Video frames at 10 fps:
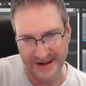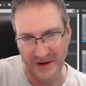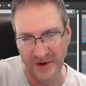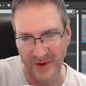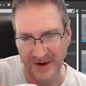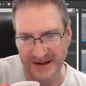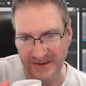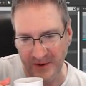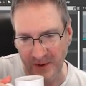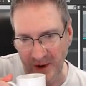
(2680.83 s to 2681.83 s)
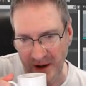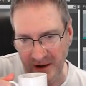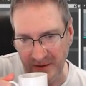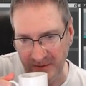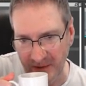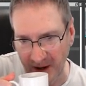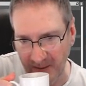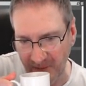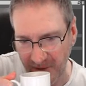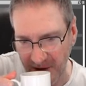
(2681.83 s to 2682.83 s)
it's going to be with us for a while,
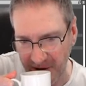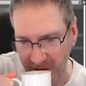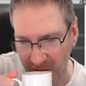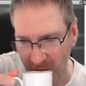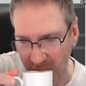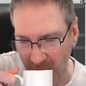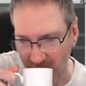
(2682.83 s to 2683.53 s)
I'm afraid.